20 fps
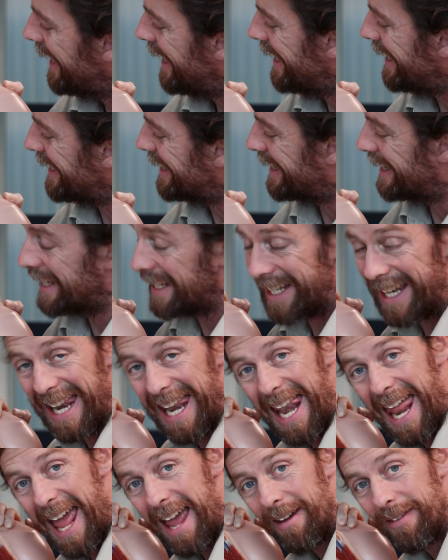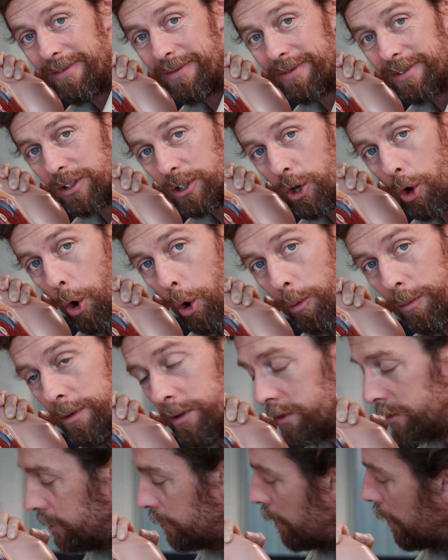is the left
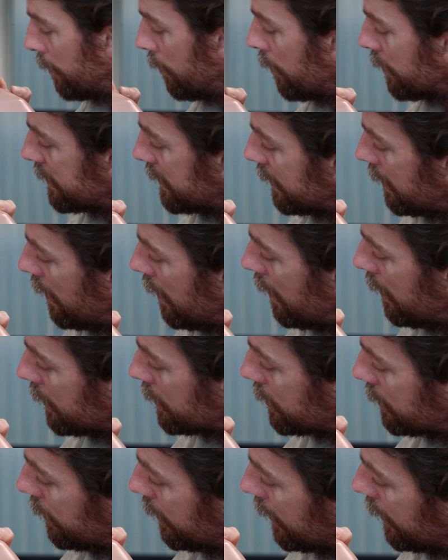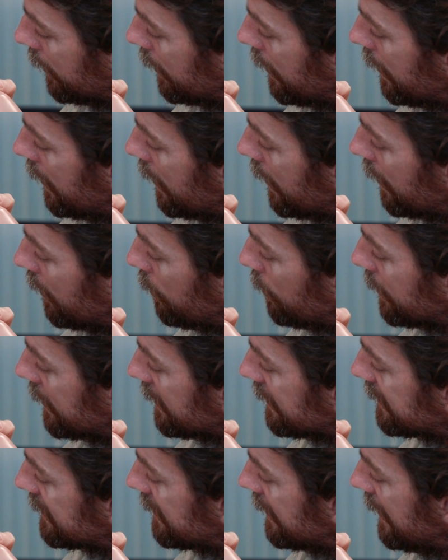common carotid artery, and we
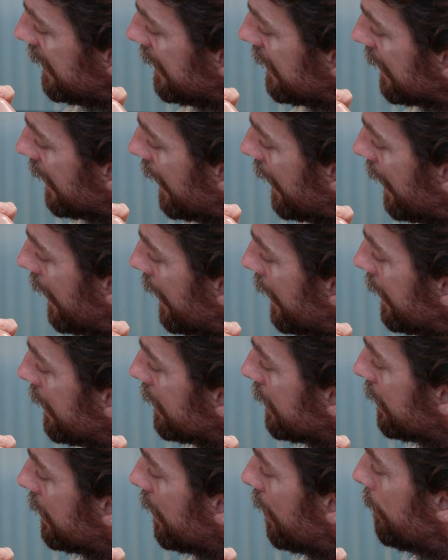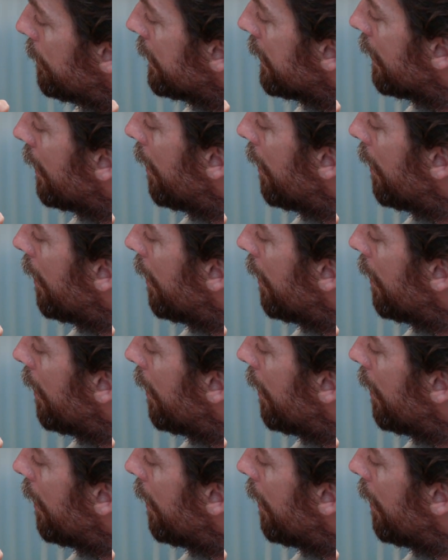can see that coming